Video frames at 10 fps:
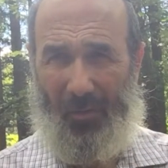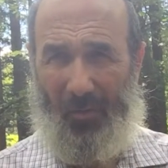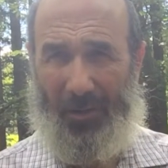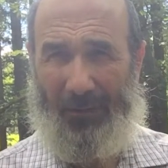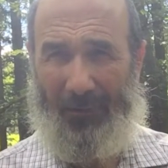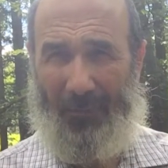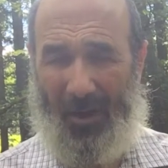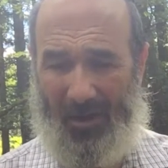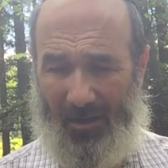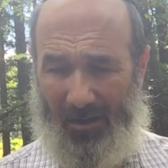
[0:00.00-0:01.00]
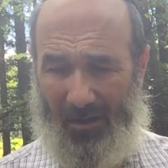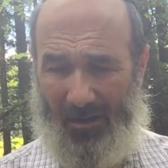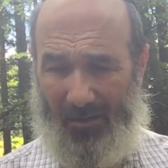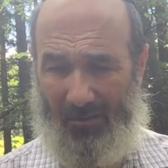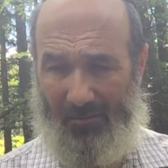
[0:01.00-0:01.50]
one of my
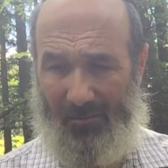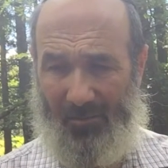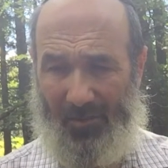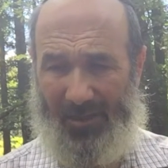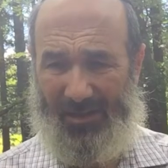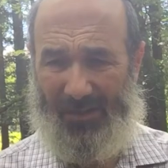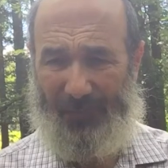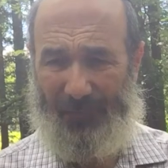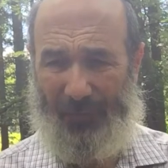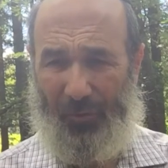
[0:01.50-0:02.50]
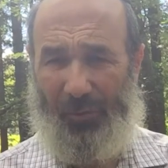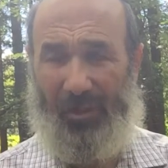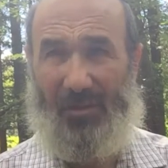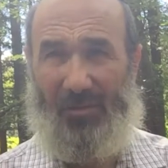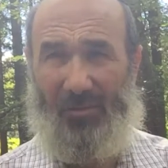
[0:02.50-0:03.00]
greatest
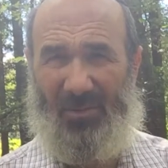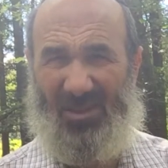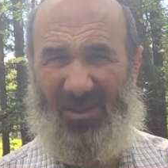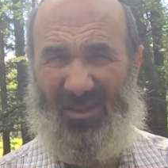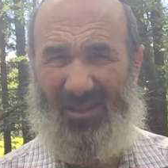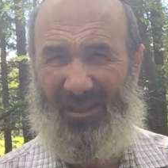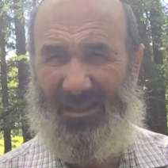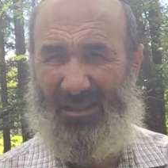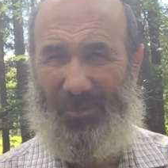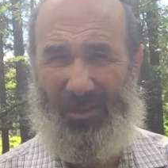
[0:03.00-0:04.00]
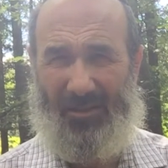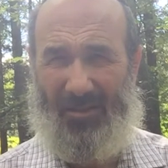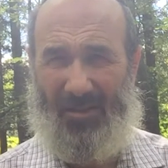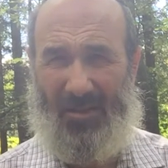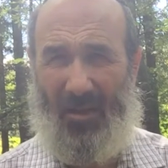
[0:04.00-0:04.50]
phobias, which it still is, but it
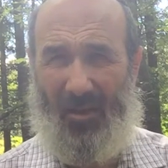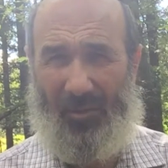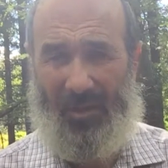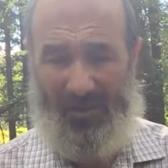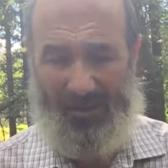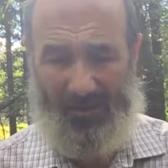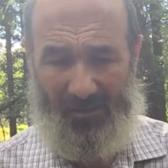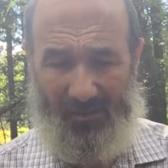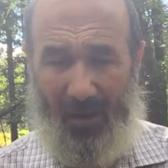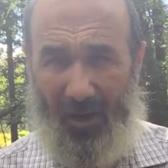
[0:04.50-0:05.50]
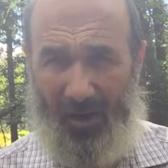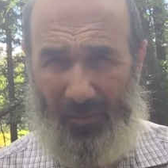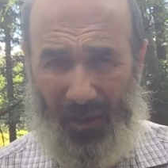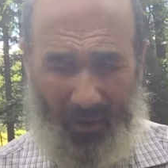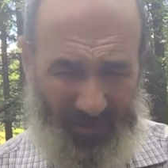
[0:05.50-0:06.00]
doesn't stop me, is a dog.
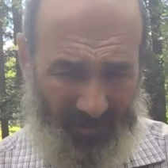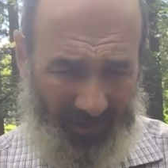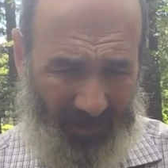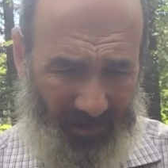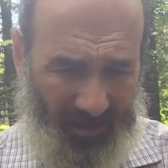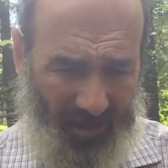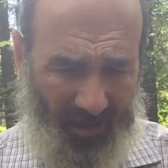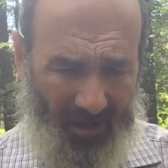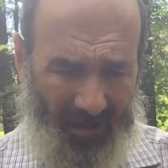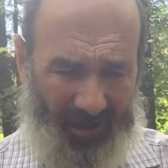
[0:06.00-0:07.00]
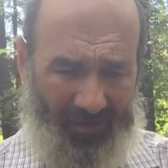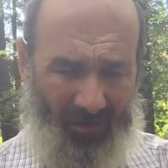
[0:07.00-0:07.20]
When I was 10, a